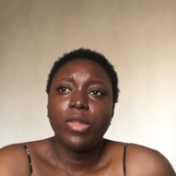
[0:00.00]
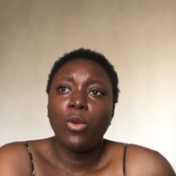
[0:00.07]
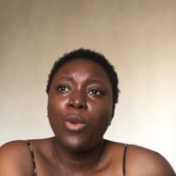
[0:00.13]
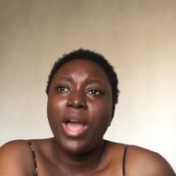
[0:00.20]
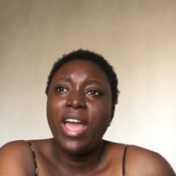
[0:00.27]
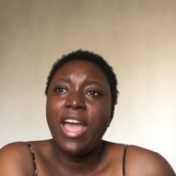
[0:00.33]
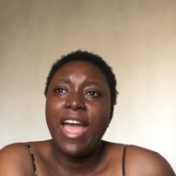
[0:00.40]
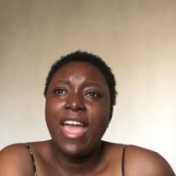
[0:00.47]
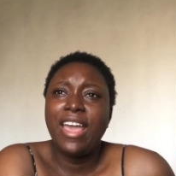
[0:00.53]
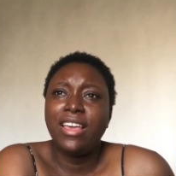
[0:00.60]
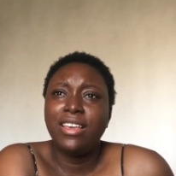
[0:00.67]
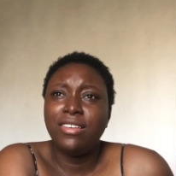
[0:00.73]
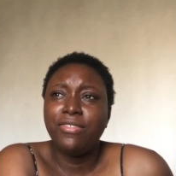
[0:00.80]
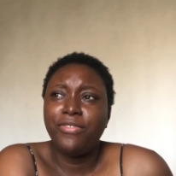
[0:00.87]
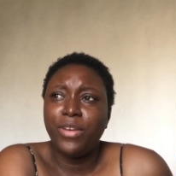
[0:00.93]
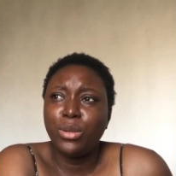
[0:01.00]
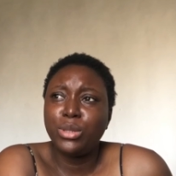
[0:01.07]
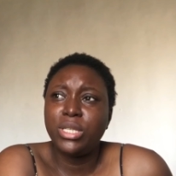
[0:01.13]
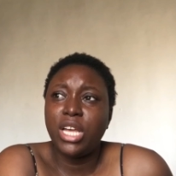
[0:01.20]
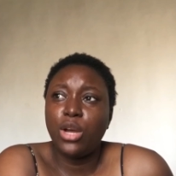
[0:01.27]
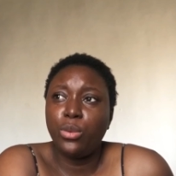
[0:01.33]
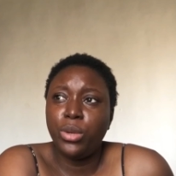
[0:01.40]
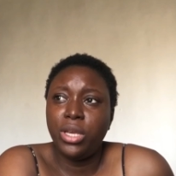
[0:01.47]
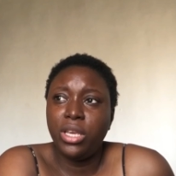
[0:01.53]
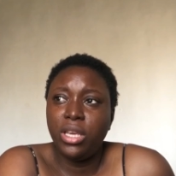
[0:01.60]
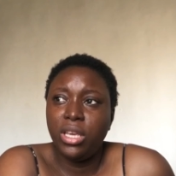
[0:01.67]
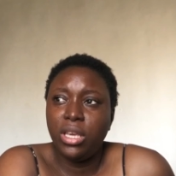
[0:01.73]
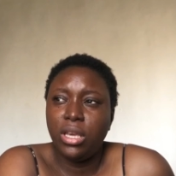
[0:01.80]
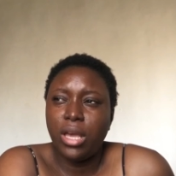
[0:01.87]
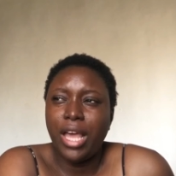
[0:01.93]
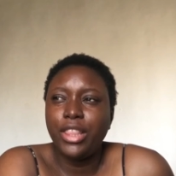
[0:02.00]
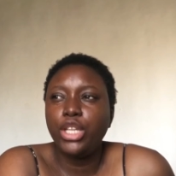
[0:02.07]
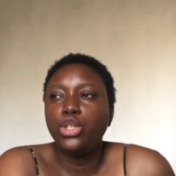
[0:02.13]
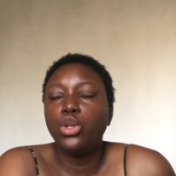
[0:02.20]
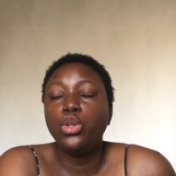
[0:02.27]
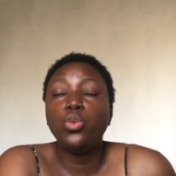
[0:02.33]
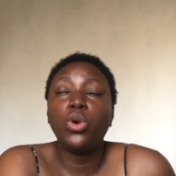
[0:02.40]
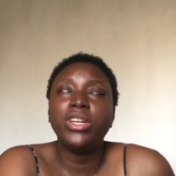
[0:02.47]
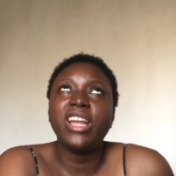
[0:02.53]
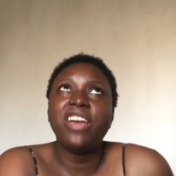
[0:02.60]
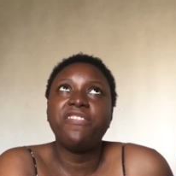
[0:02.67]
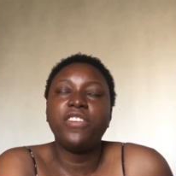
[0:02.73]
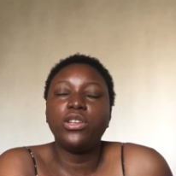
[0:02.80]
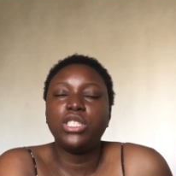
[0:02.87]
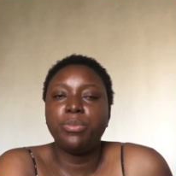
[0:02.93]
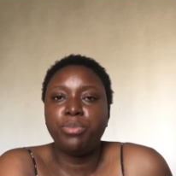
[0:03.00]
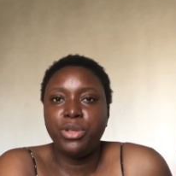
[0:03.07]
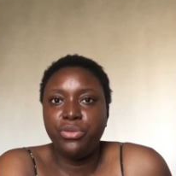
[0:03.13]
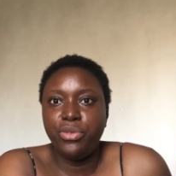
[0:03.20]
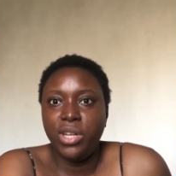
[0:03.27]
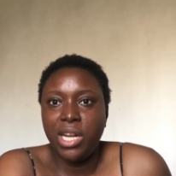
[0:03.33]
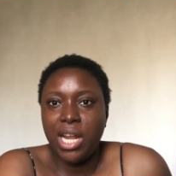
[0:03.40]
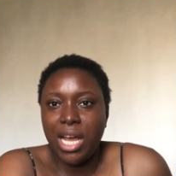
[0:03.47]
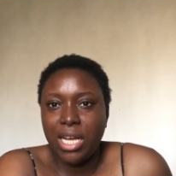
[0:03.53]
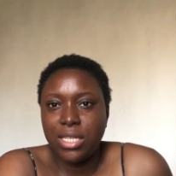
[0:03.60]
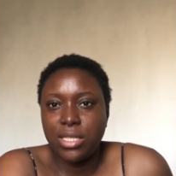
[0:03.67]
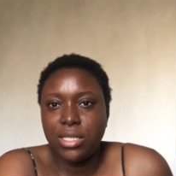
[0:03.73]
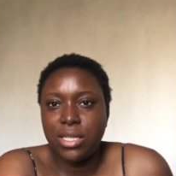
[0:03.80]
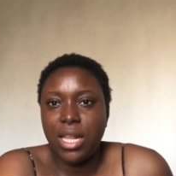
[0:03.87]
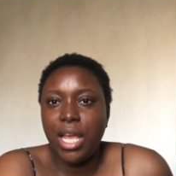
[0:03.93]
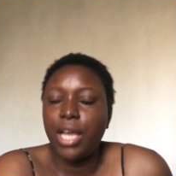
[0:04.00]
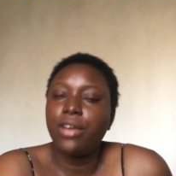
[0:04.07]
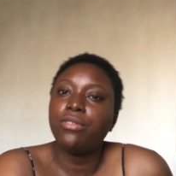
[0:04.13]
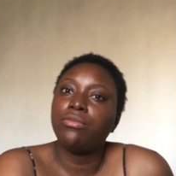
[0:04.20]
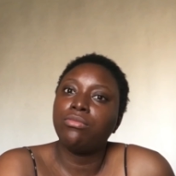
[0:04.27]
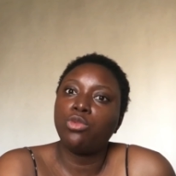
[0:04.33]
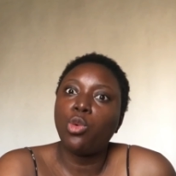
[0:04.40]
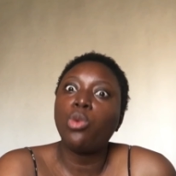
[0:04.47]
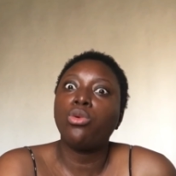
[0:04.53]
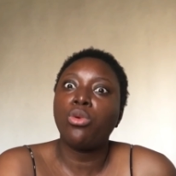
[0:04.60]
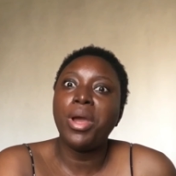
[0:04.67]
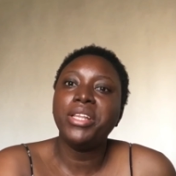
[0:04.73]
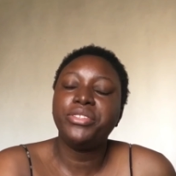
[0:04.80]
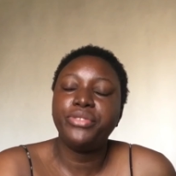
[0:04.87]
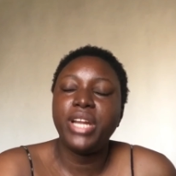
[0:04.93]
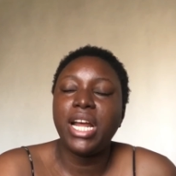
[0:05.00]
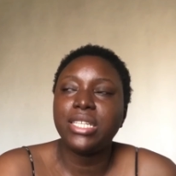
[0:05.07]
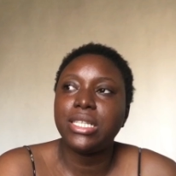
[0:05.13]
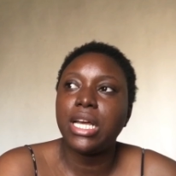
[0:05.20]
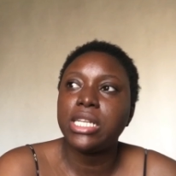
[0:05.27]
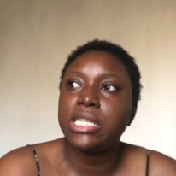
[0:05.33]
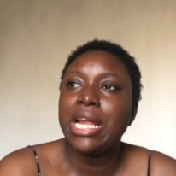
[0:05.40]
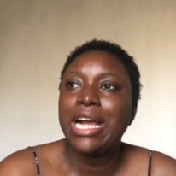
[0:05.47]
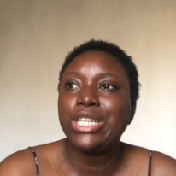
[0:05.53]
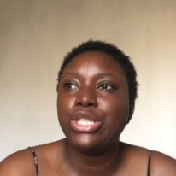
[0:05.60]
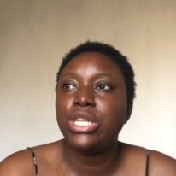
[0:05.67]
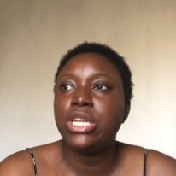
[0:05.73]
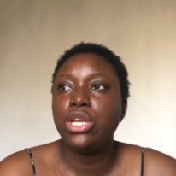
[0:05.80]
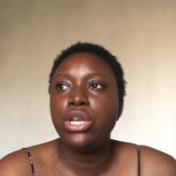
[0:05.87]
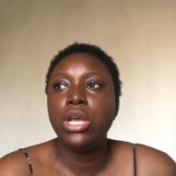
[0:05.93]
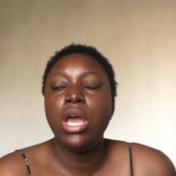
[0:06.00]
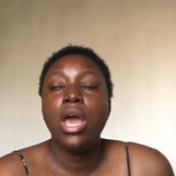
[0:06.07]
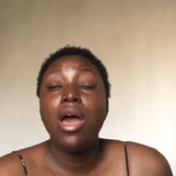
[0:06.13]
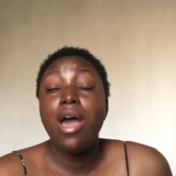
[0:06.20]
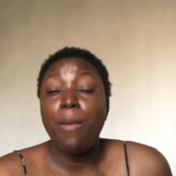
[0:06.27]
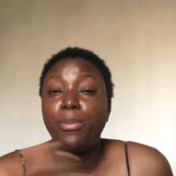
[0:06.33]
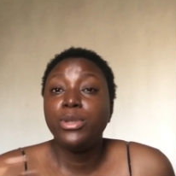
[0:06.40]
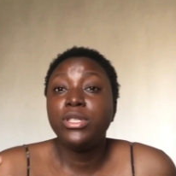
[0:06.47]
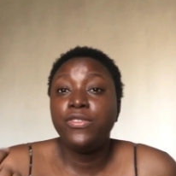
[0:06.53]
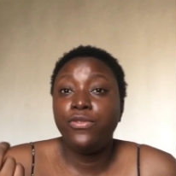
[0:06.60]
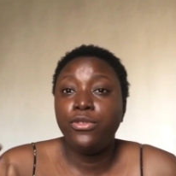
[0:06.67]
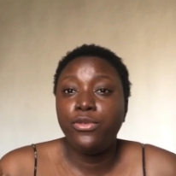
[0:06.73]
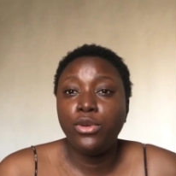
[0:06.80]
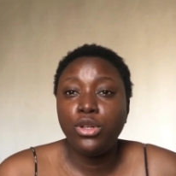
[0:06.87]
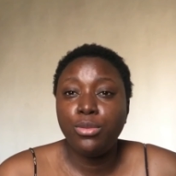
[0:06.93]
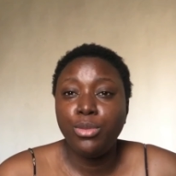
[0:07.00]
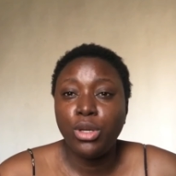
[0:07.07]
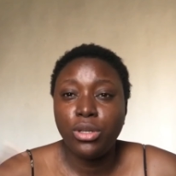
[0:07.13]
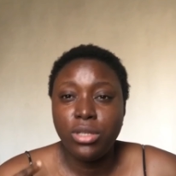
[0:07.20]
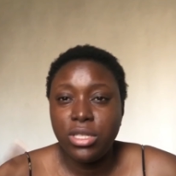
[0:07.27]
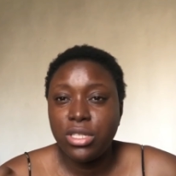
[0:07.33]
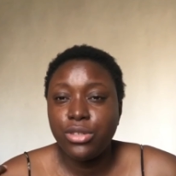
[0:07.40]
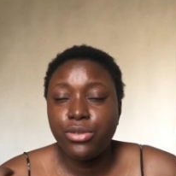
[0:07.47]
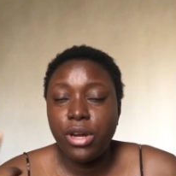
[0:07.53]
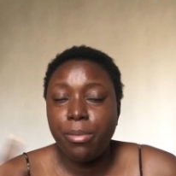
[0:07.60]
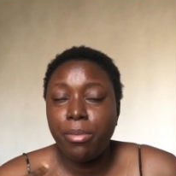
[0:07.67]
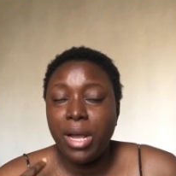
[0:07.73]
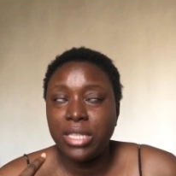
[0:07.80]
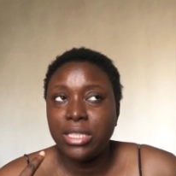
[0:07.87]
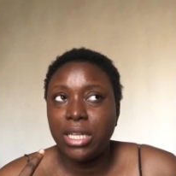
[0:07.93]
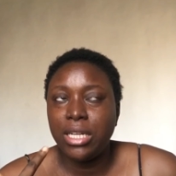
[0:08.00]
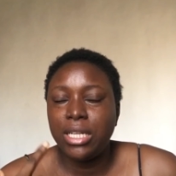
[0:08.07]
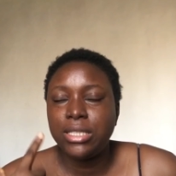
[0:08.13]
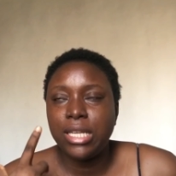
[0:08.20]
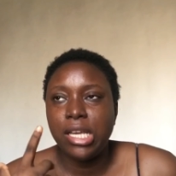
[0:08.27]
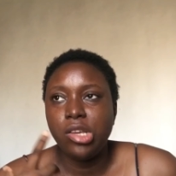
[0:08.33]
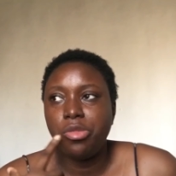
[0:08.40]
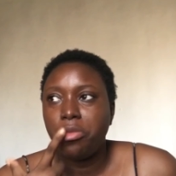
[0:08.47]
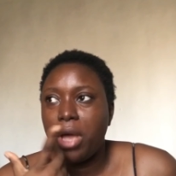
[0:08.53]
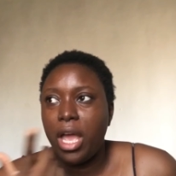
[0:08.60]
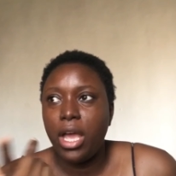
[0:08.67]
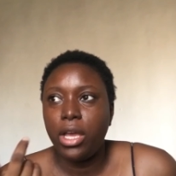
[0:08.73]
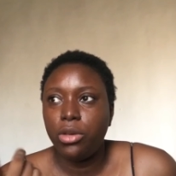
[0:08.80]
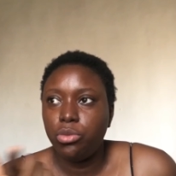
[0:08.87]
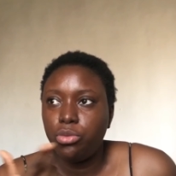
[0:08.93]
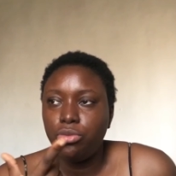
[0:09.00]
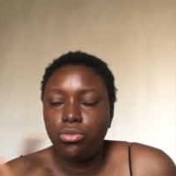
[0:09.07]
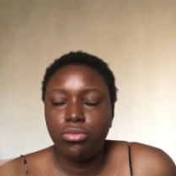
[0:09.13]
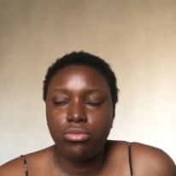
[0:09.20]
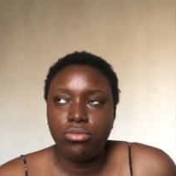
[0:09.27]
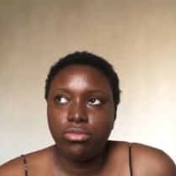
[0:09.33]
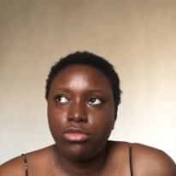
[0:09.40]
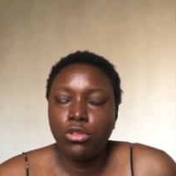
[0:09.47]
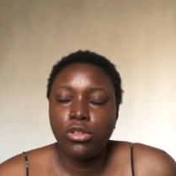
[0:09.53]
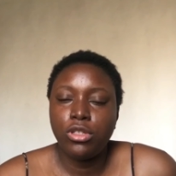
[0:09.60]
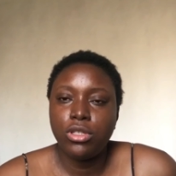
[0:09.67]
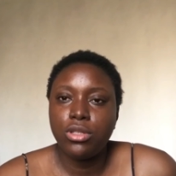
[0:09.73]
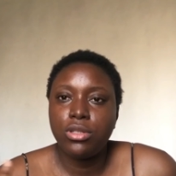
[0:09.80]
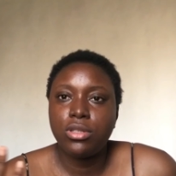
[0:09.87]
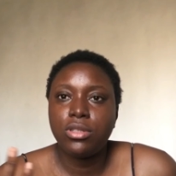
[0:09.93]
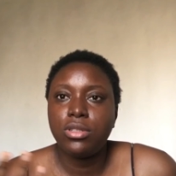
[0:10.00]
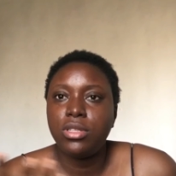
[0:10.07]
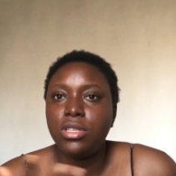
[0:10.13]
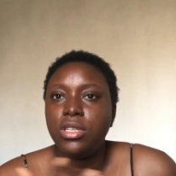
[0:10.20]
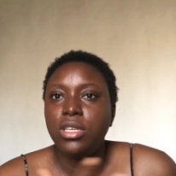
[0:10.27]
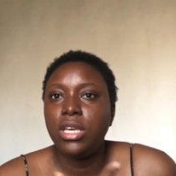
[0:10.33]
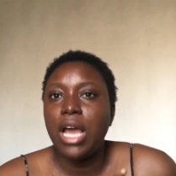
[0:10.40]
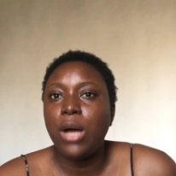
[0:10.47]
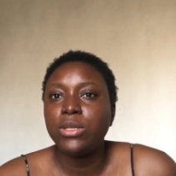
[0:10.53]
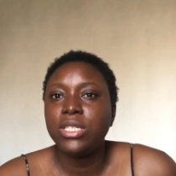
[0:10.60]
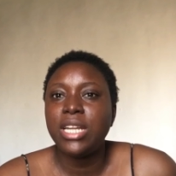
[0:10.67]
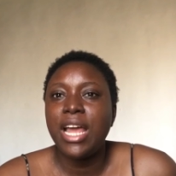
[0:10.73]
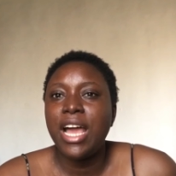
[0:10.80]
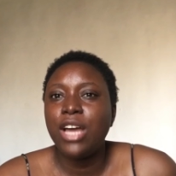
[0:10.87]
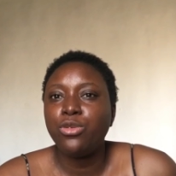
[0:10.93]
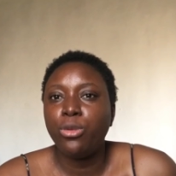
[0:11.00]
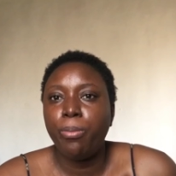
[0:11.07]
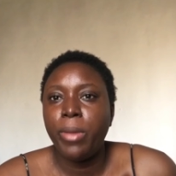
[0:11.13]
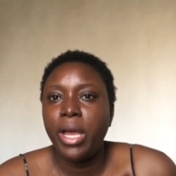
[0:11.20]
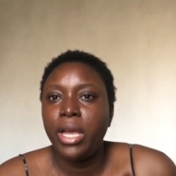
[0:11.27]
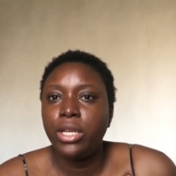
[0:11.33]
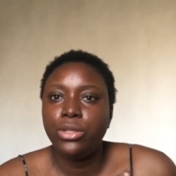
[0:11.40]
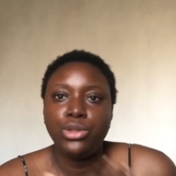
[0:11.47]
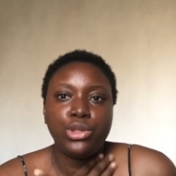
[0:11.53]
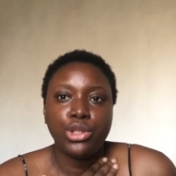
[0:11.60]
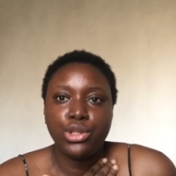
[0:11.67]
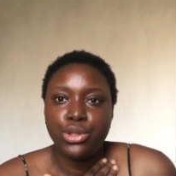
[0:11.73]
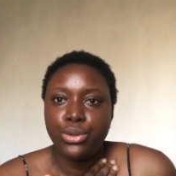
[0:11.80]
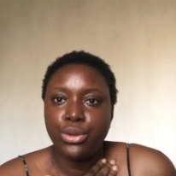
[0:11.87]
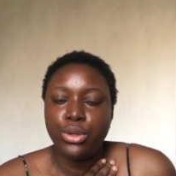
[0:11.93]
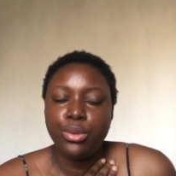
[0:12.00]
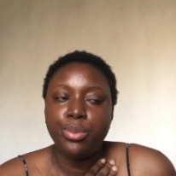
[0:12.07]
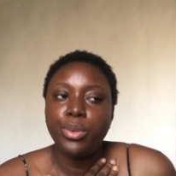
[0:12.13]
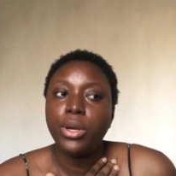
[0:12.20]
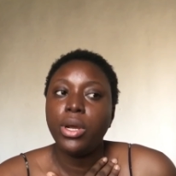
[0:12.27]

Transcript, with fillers: why i felt that way i think the only one that i felt a bit relaxed like quite relaxed actually i put if you followed me on instagram at, at that time i was the outing i had with my church group